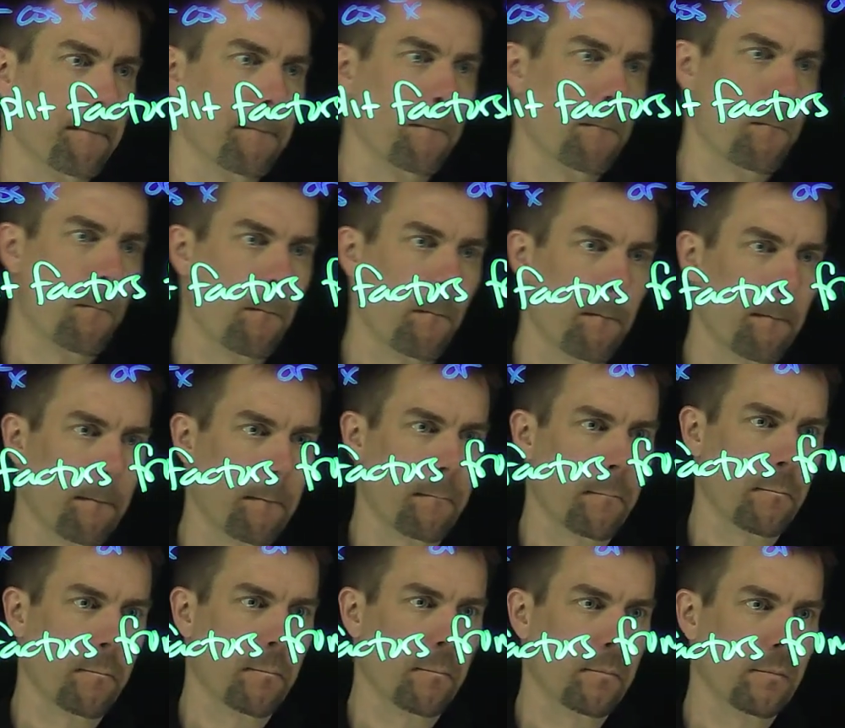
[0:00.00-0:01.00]

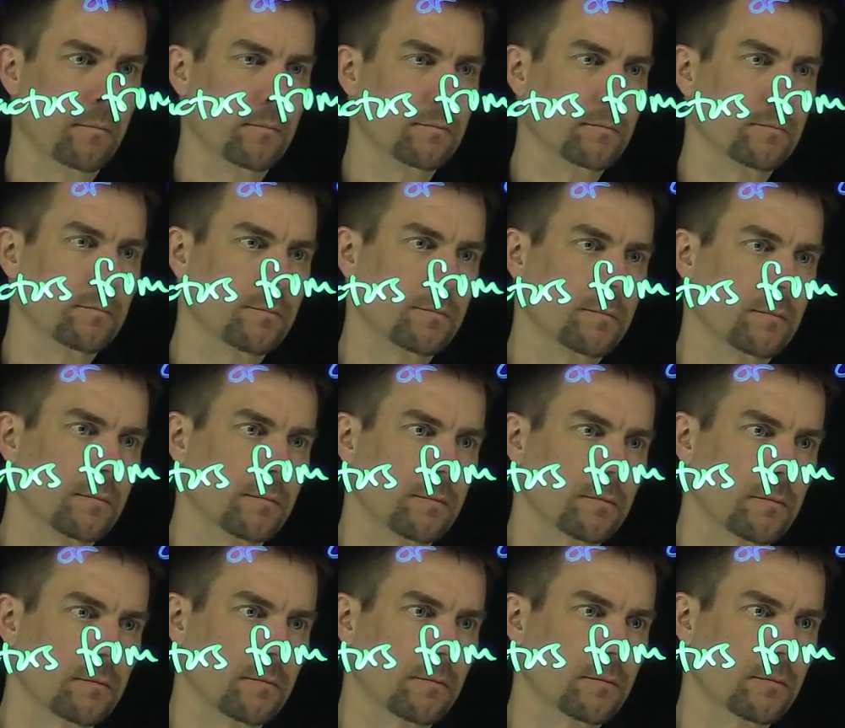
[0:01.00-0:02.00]

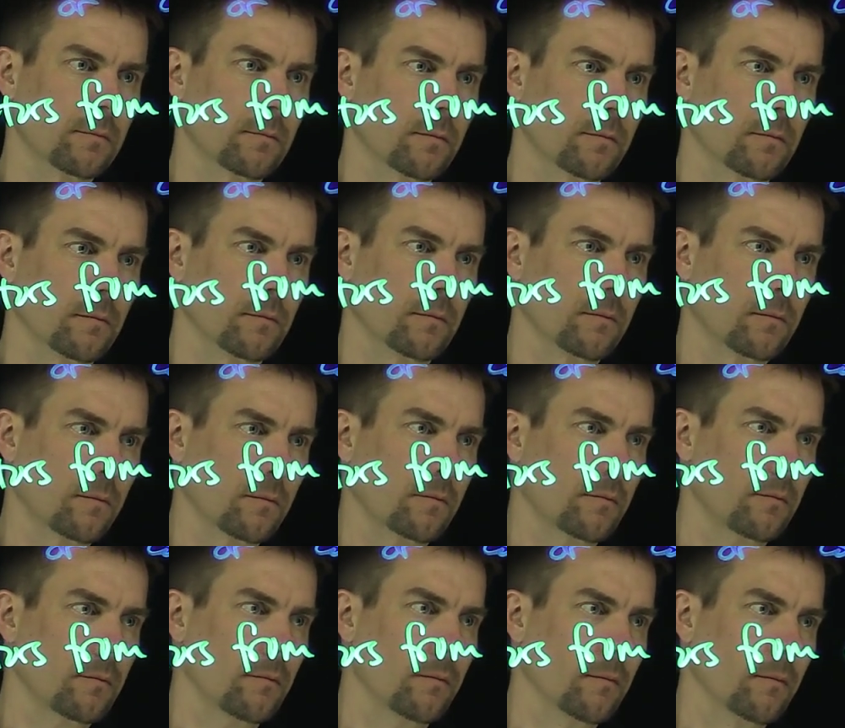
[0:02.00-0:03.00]

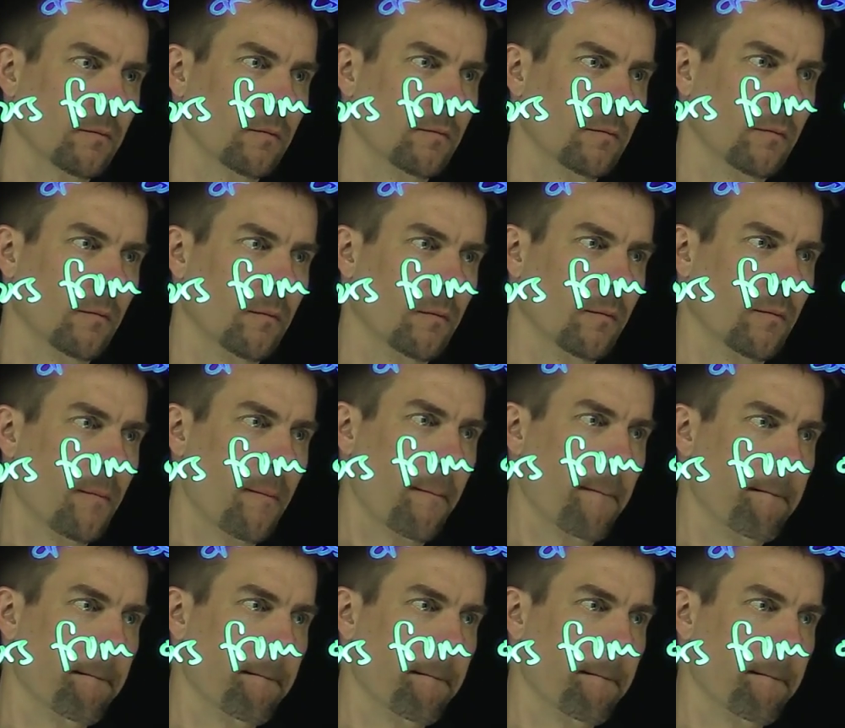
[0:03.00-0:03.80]
Nobody speaks.